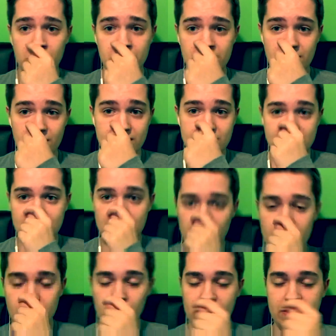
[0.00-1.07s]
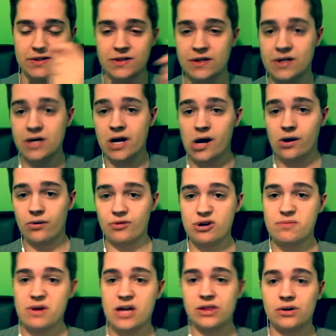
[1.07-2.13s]
You know, Disney always wants to
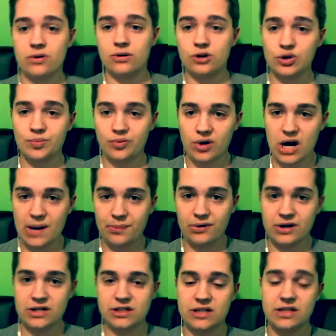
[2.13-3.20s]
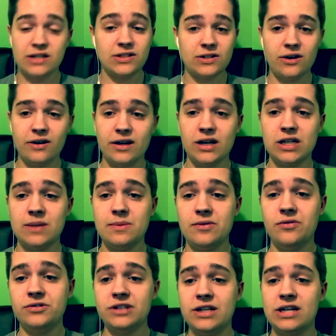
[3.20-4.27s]
remake their old properties, and this turned out to be
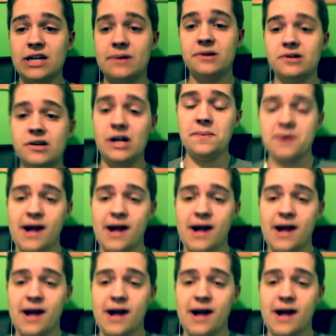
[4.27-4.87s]
really damn good. I'm